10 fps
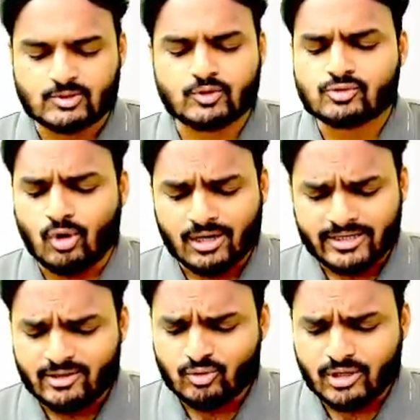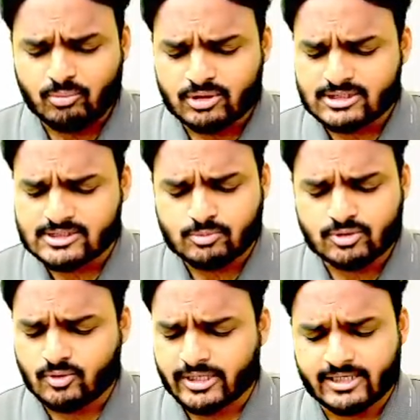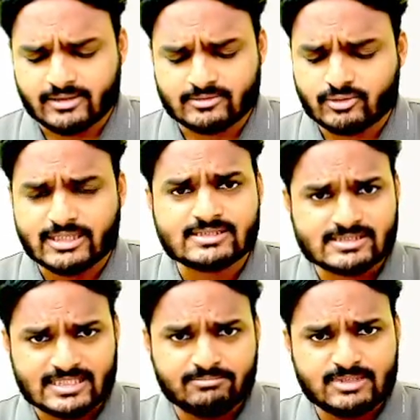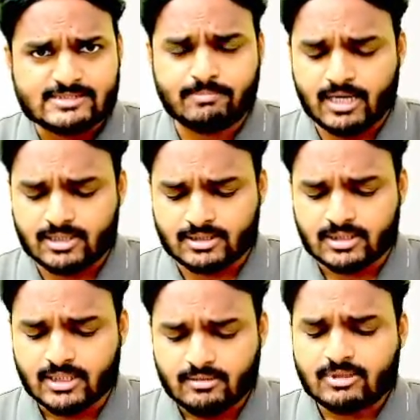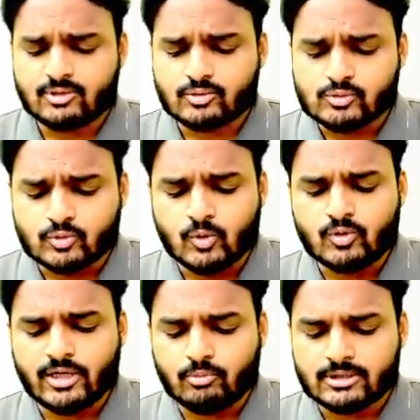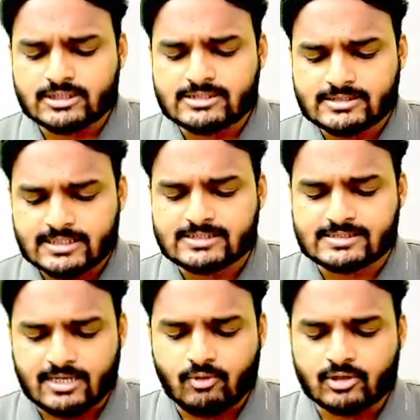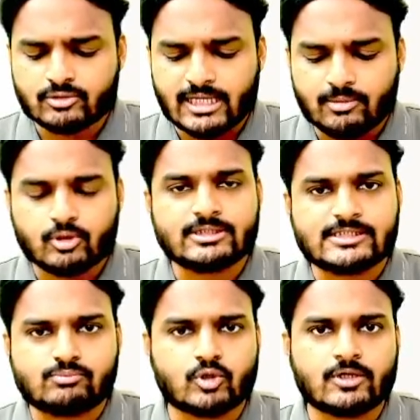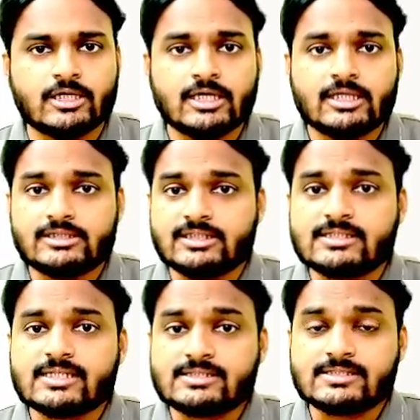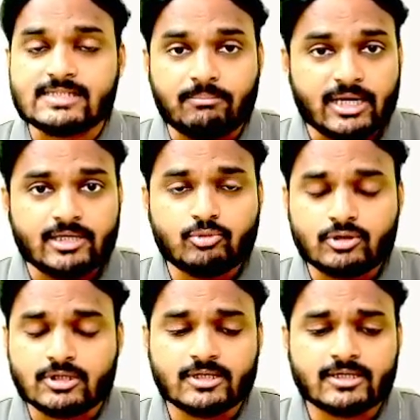Those who already know about this book, okay, you can skip this part. But those who don't know about this, yes, I want to tell about this book. This is a summary book.